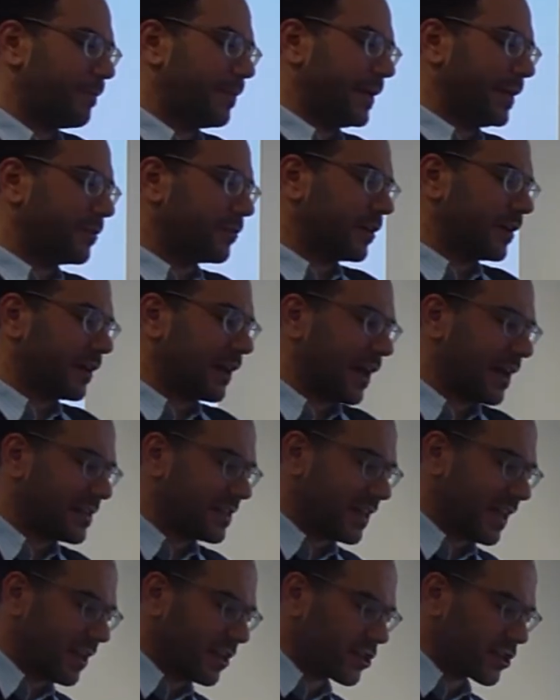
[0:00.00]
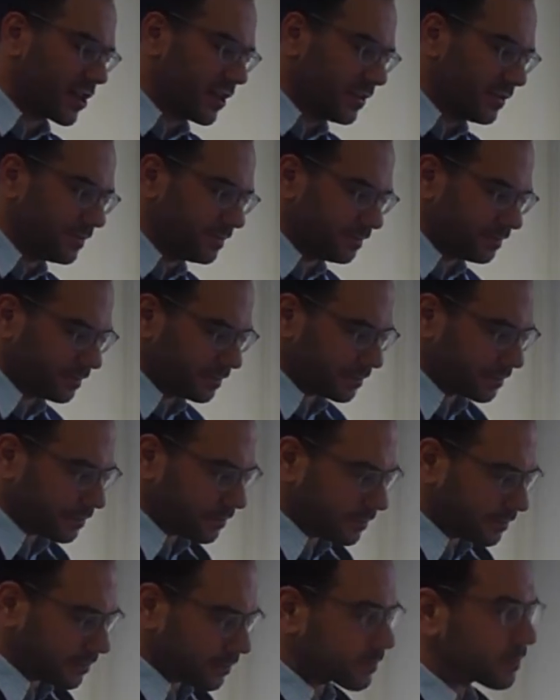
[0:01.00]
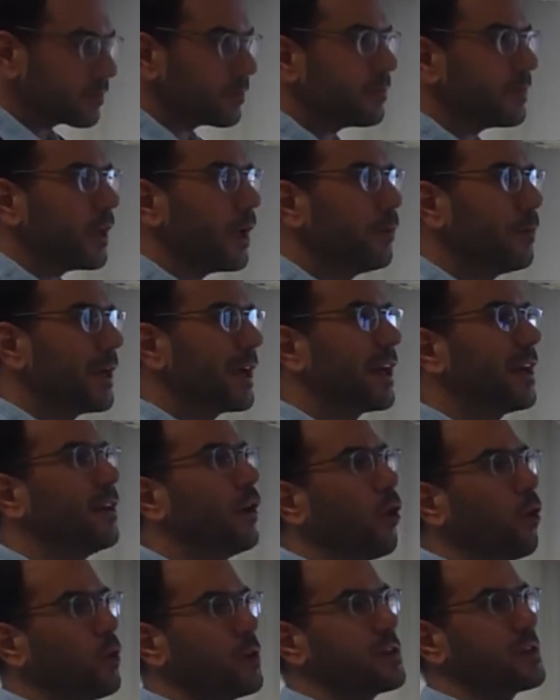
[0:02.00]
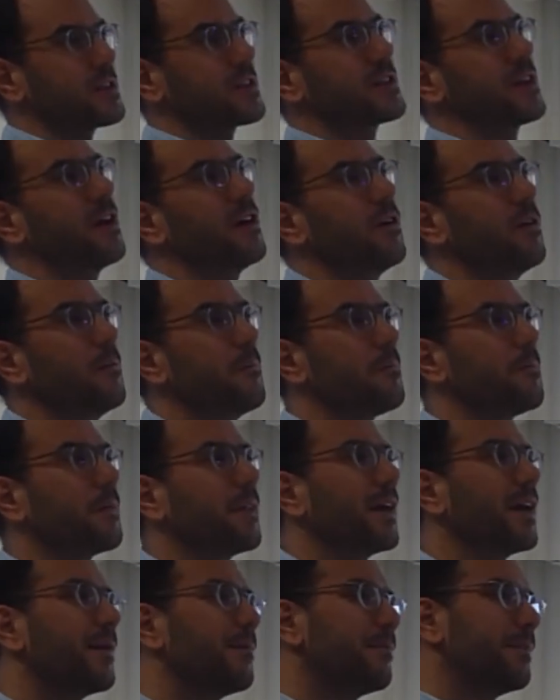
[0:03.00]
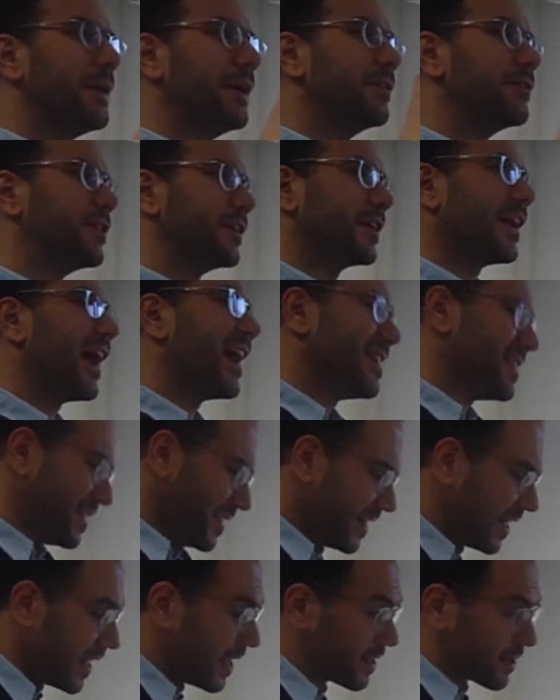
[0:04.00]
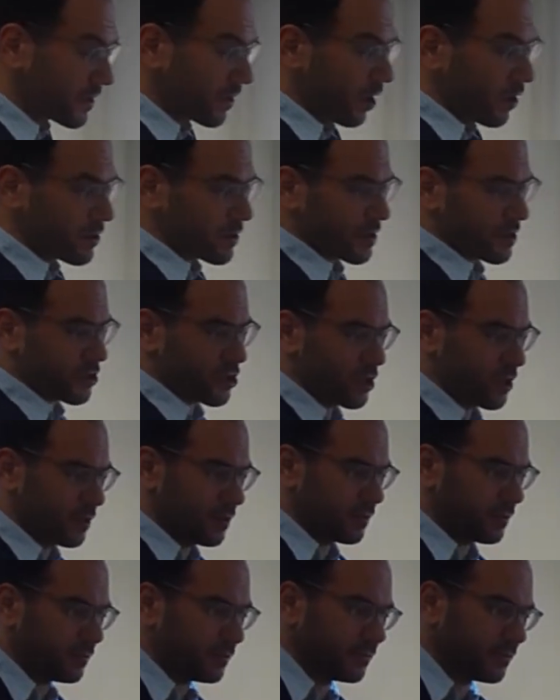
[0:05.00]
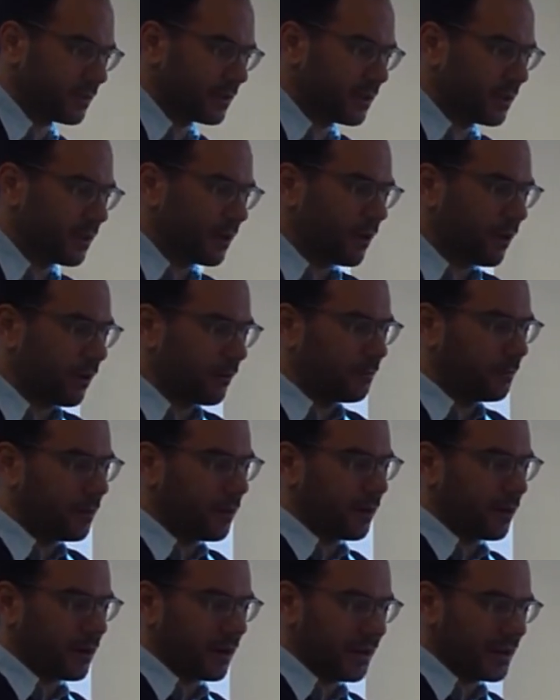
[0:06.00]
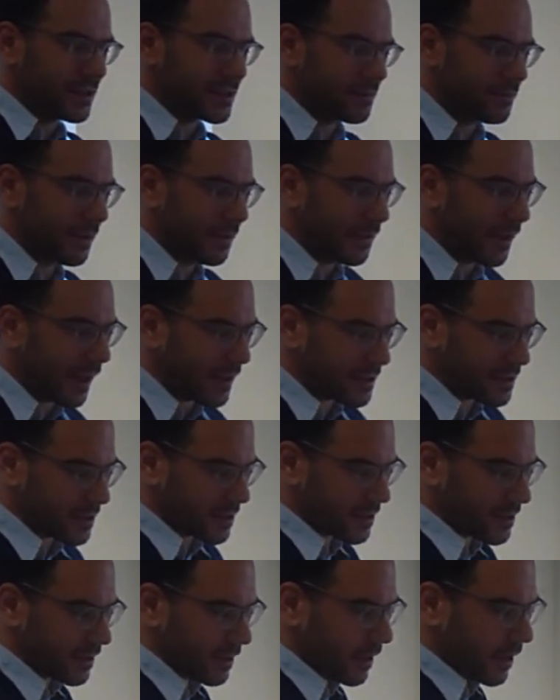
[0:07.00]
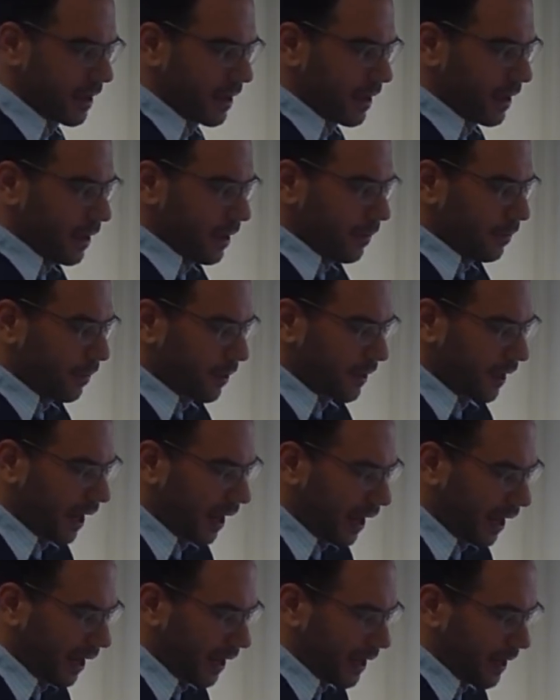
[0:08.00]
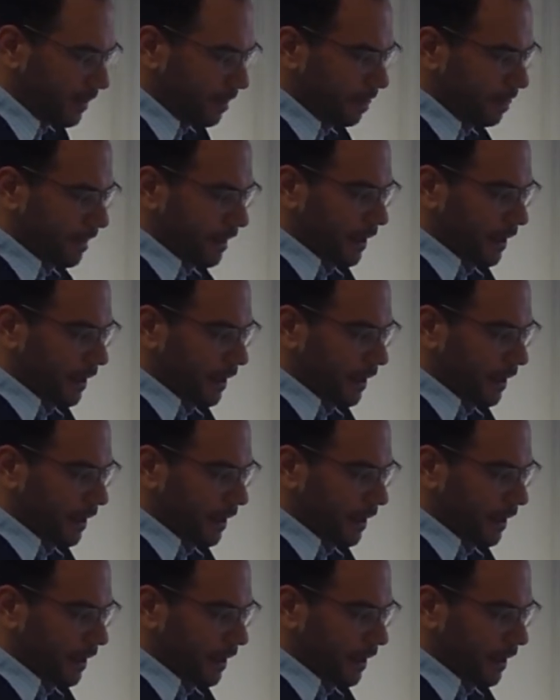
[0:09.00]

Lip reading: periodization, we can also periodize the exhaustion of Merkelism, and that's what I